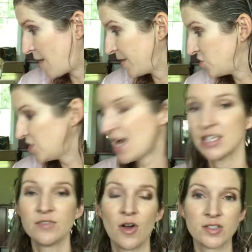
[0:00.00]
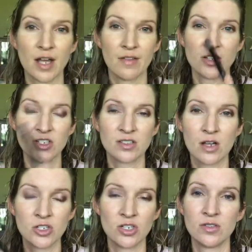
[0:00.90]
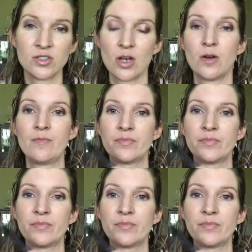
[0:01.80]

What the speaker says: And she has false eyelashes on too, so